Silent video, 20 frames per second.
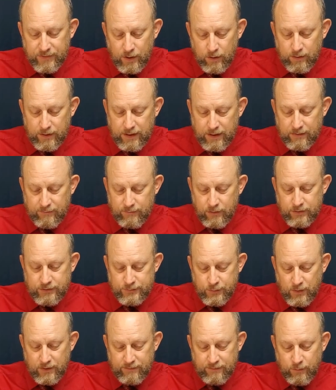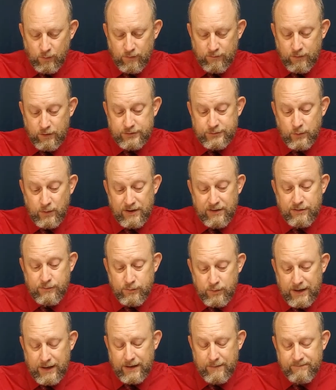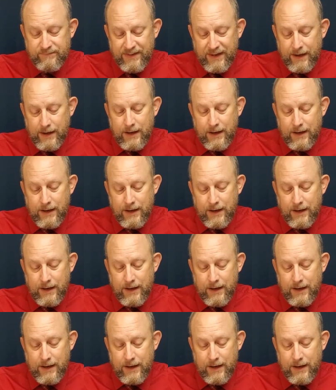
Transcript: no, yeah, verse 24, verse 23.